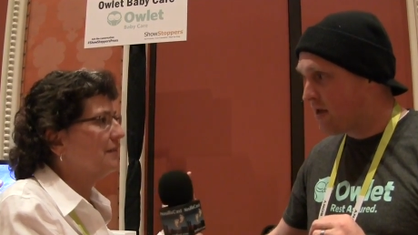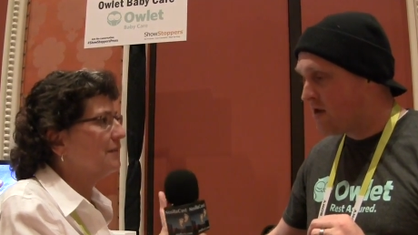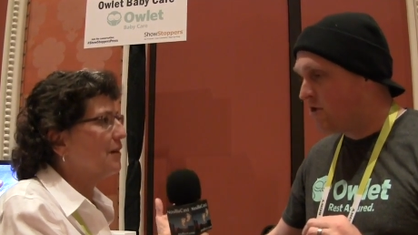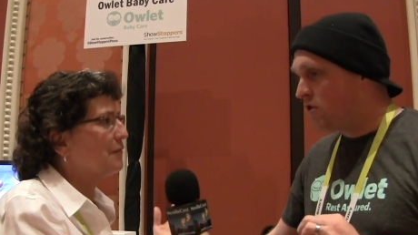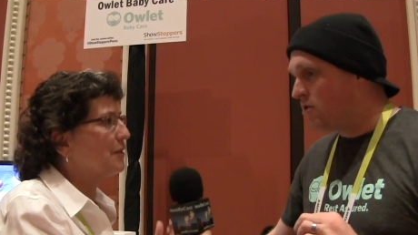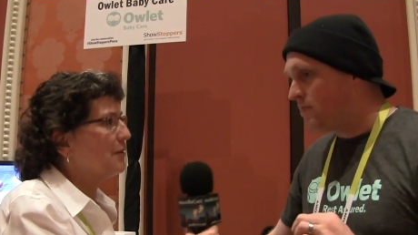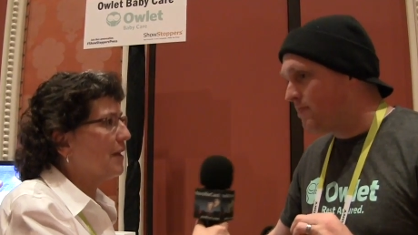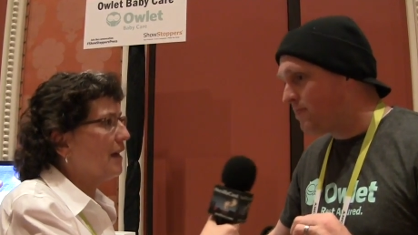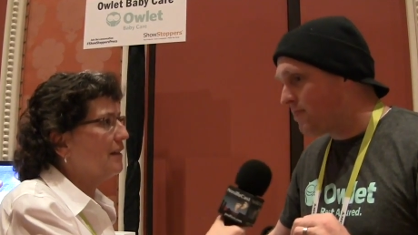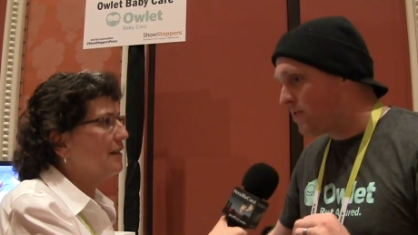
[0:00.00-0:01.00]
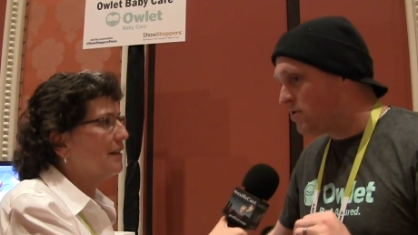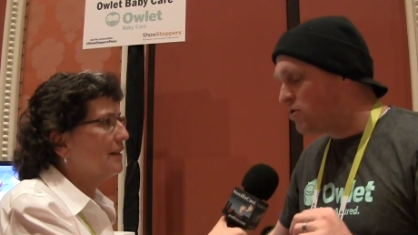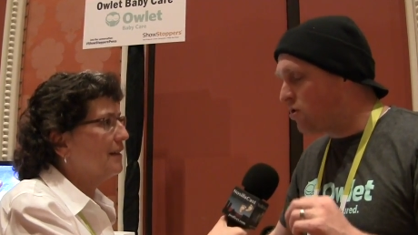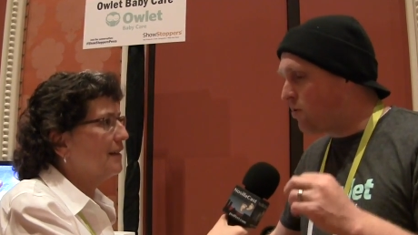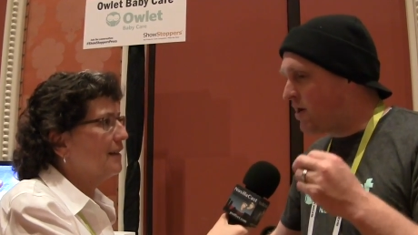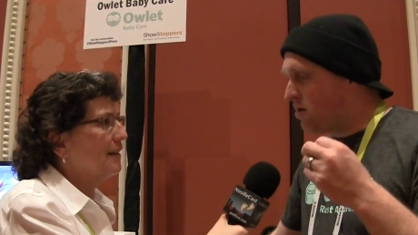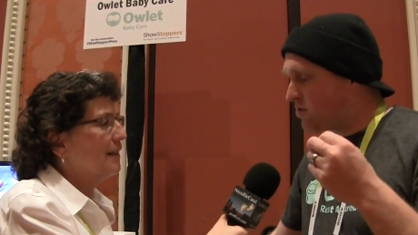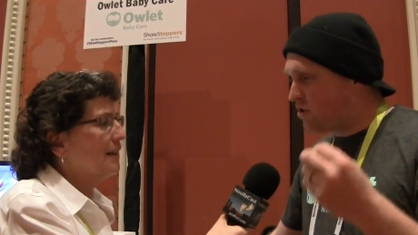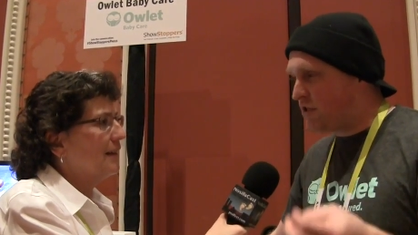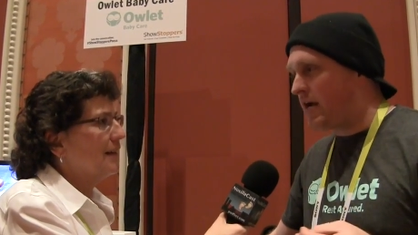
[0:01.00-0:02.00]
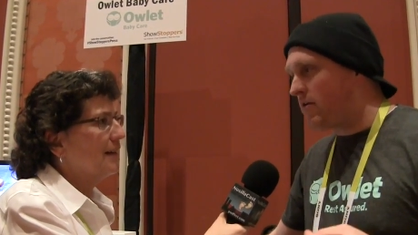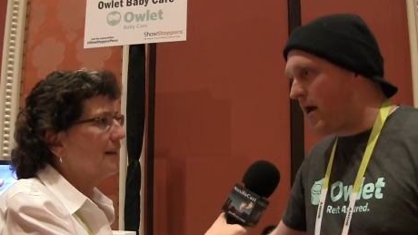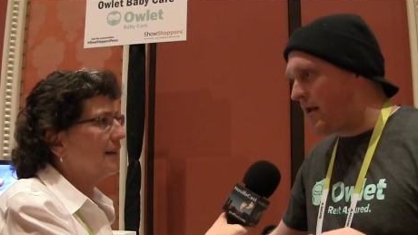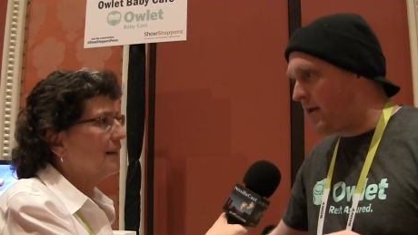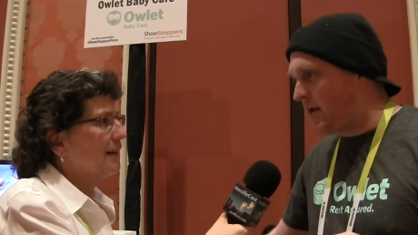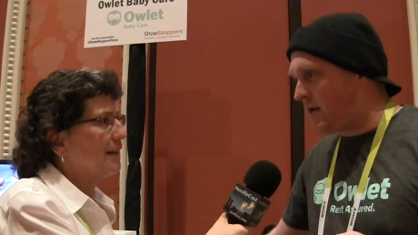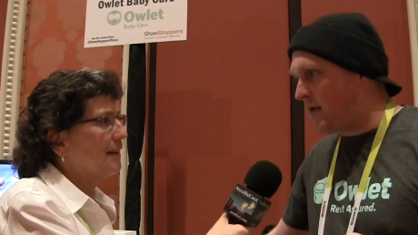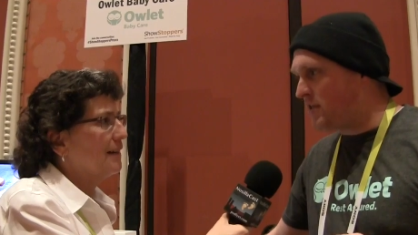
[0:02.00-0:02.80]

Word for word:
Speaker 1: You have to do that? So we don't share that data.